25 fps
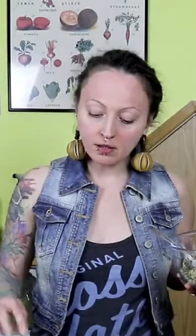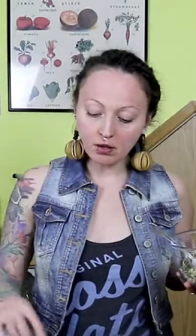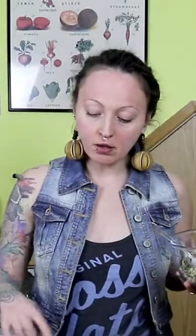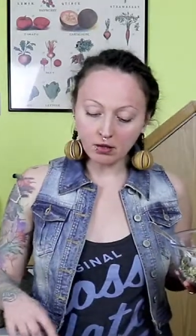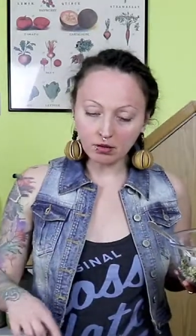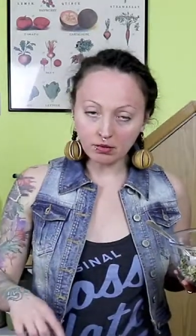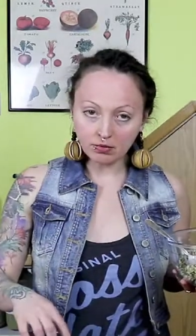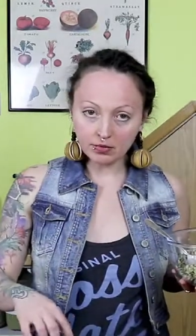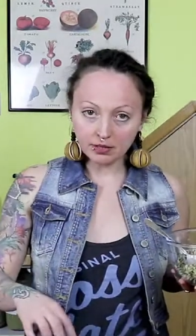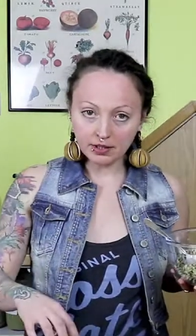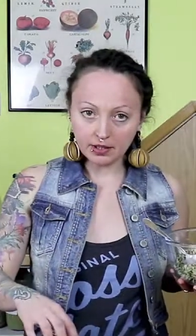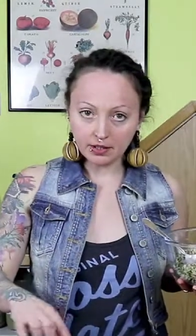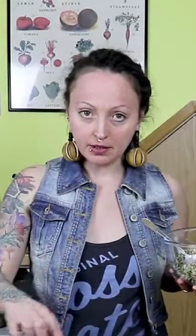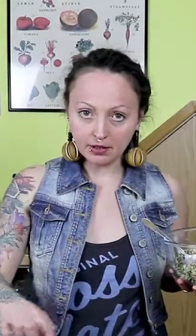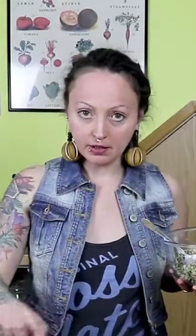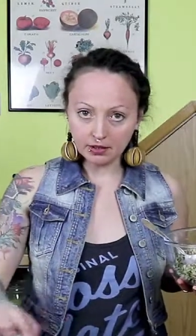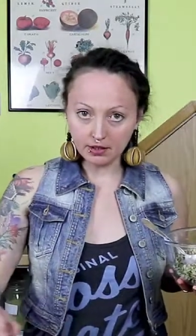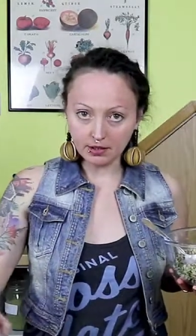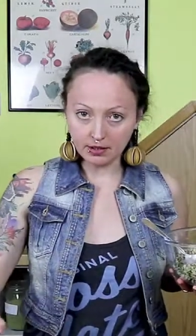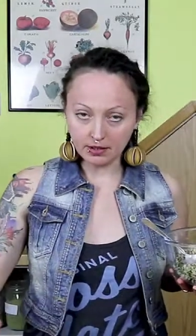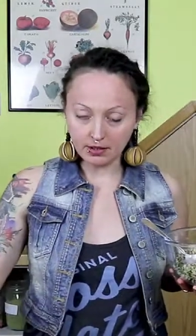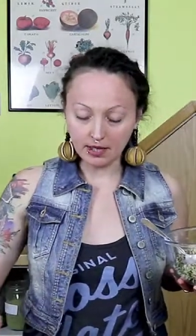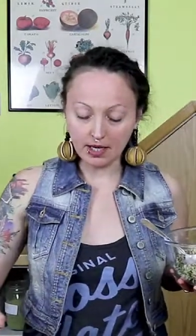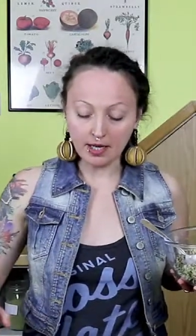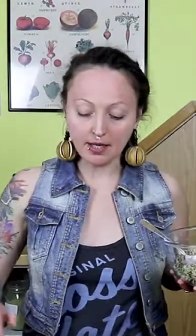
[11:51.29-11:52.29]
all the
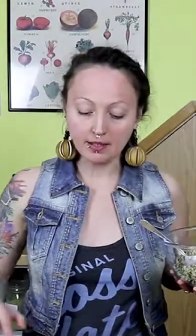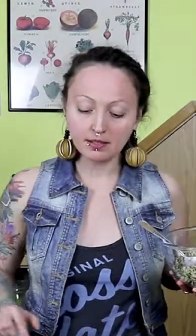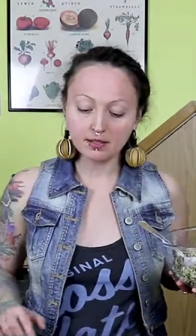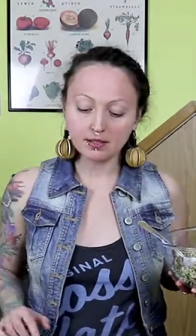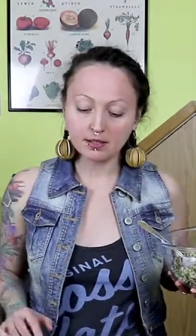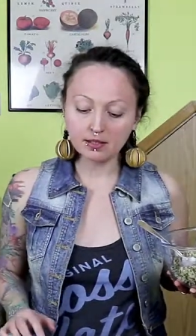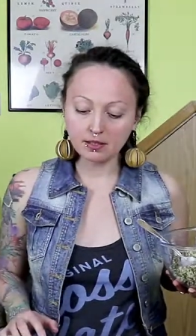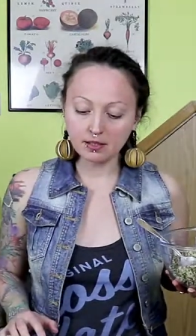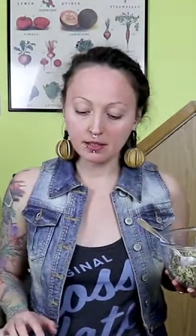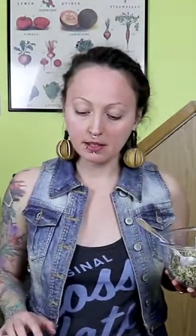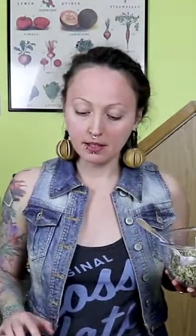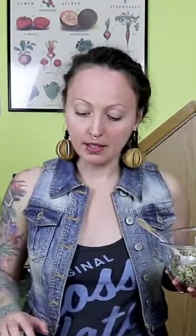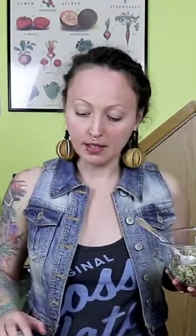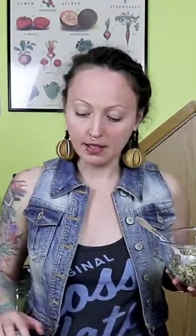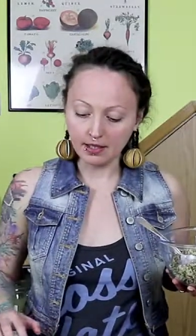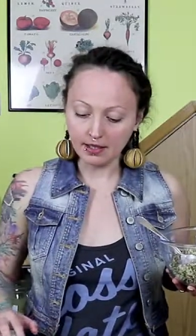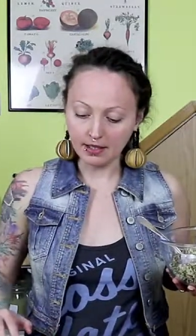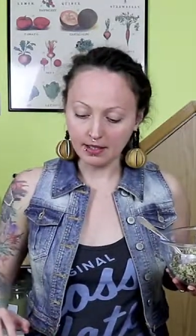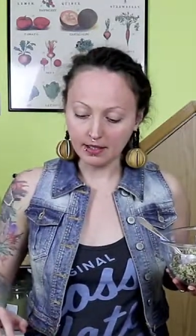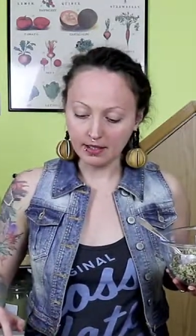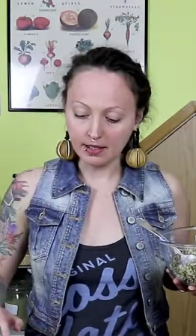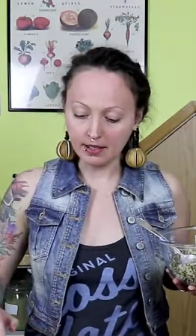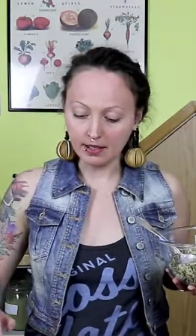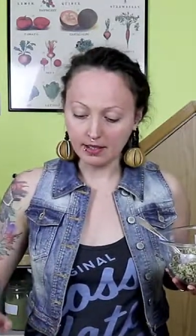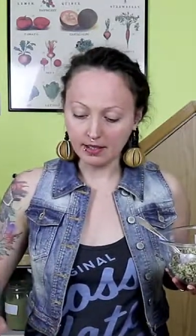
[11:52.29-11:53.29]
ingredients
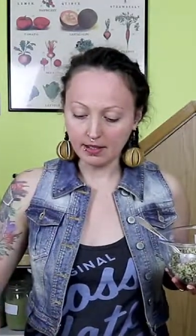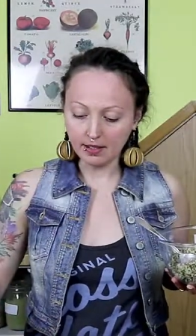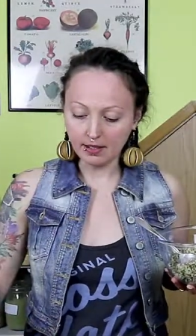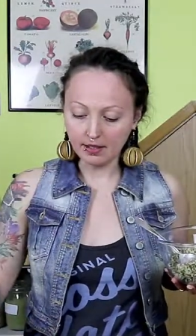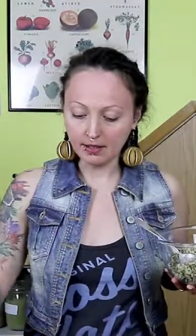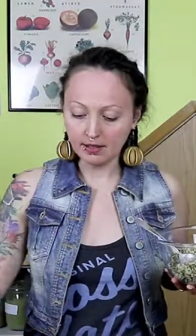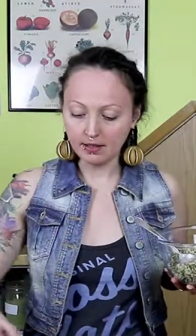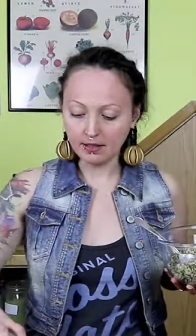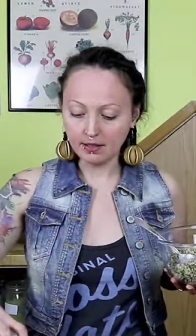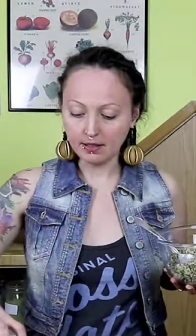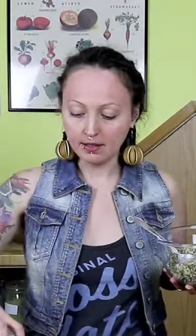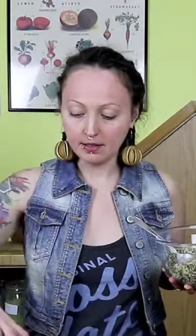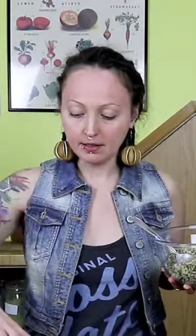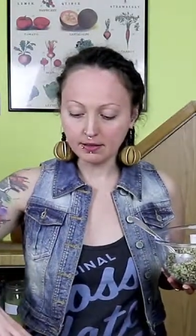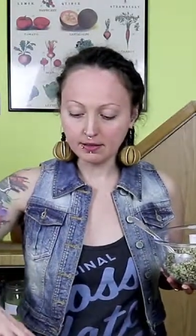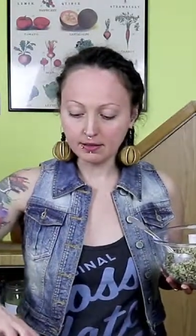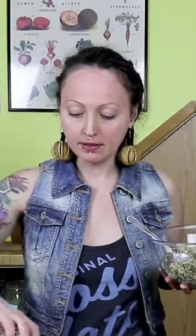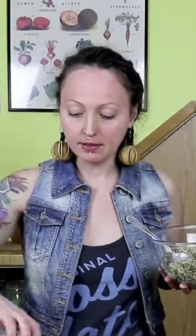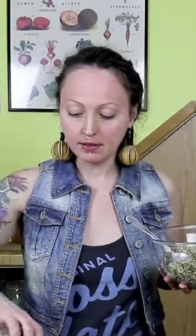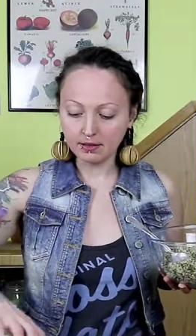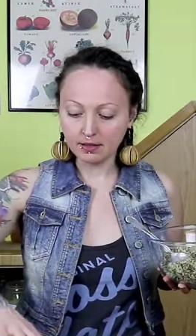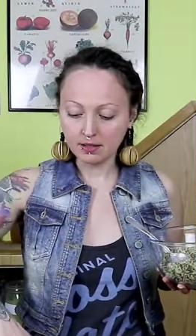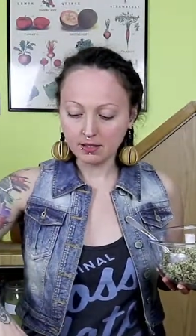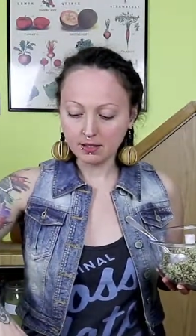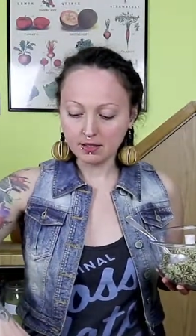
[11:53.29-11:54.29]
in
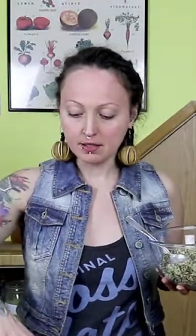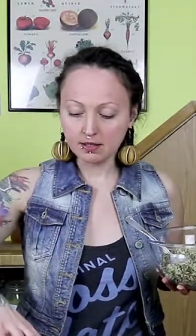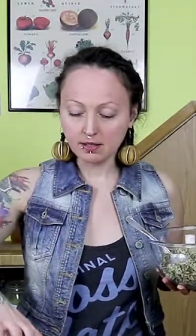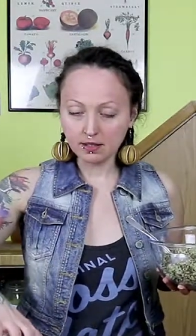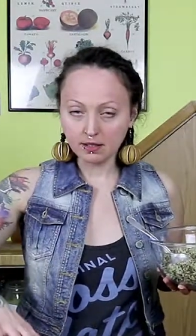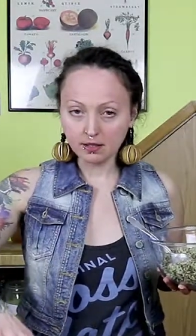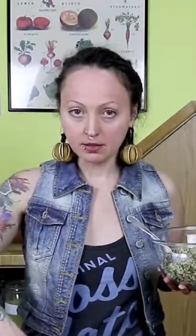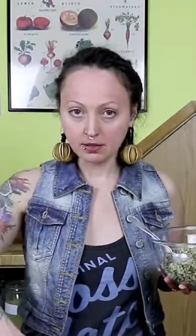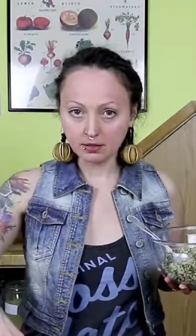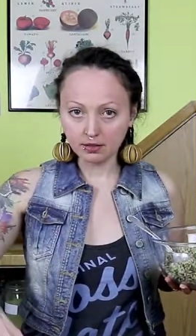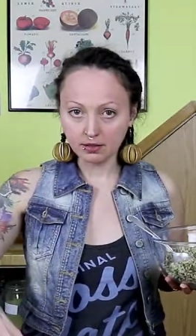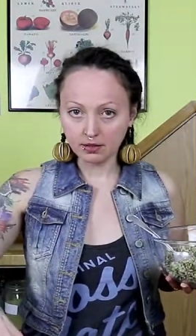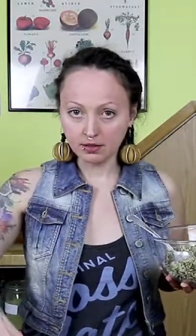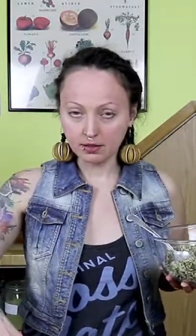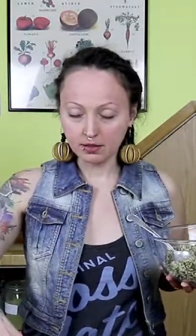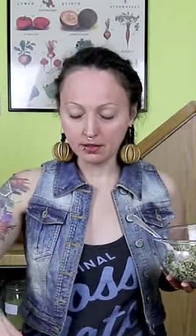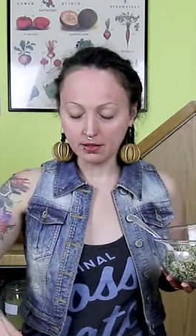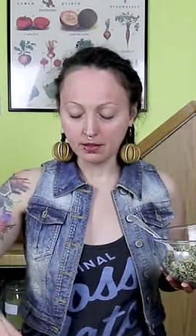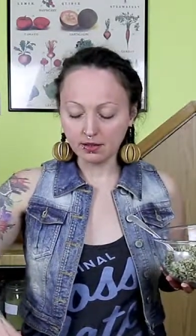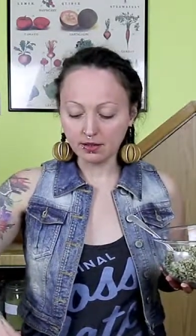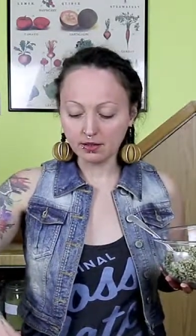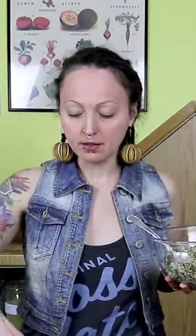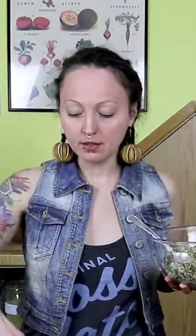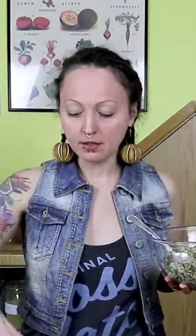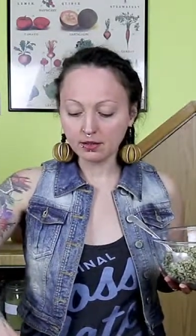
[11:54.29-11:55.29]
the
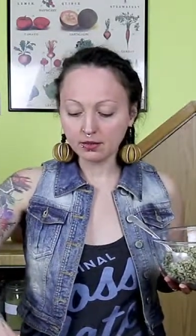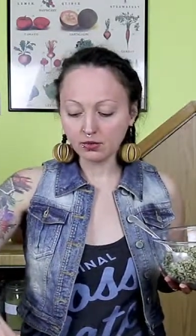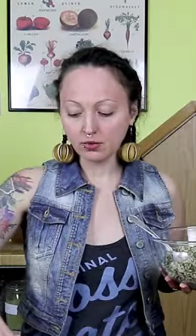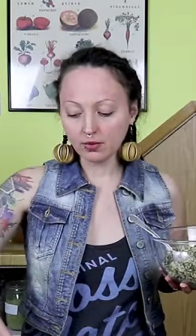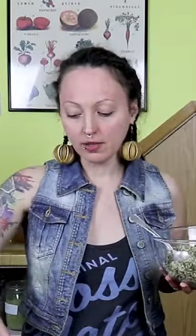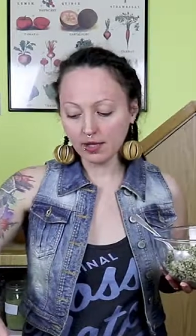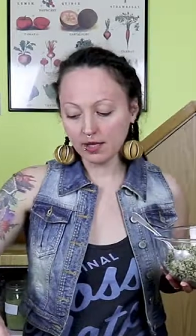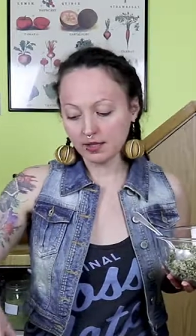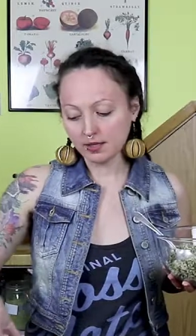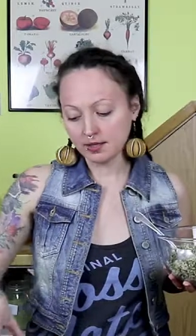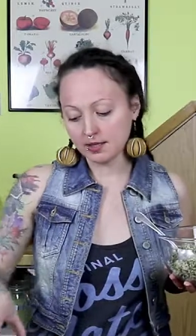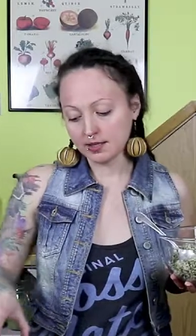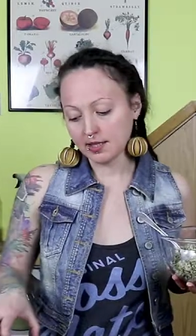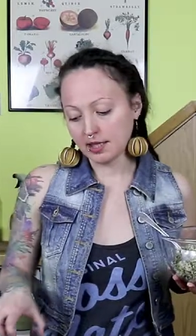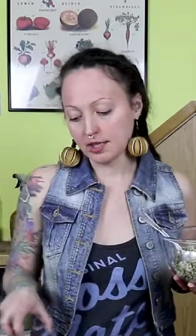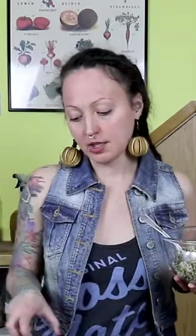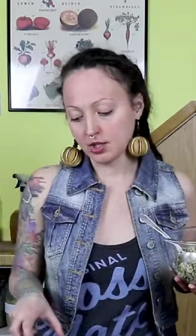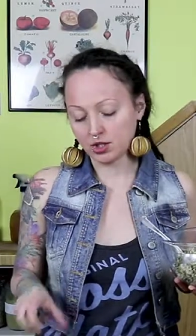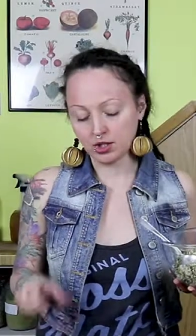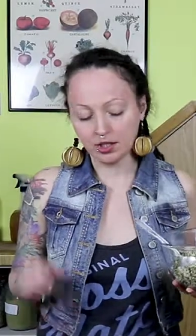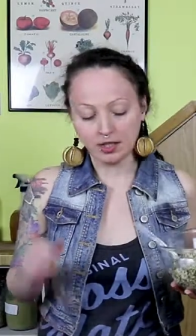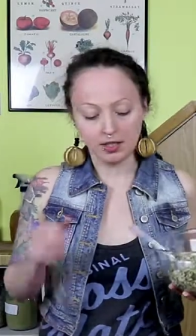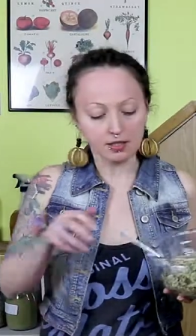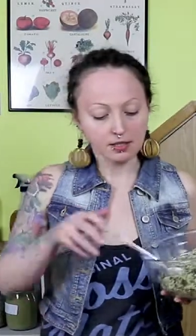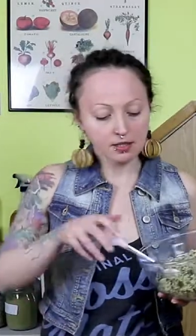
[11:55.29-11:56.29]
circular
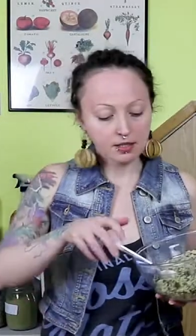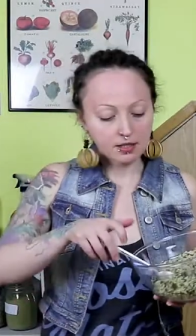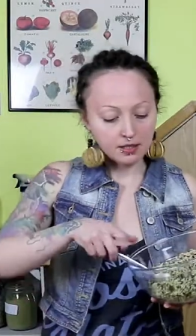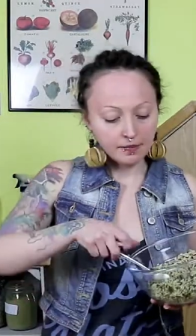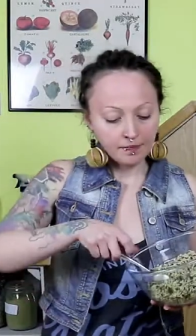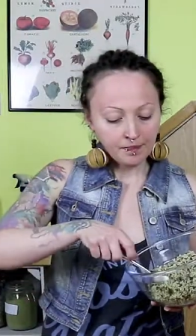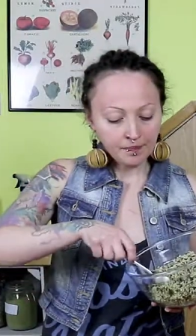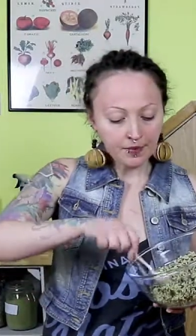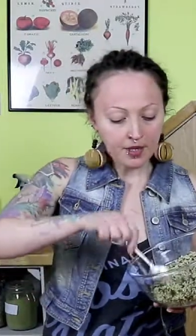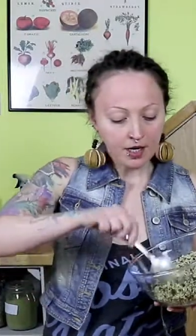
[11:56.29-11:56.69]
sections.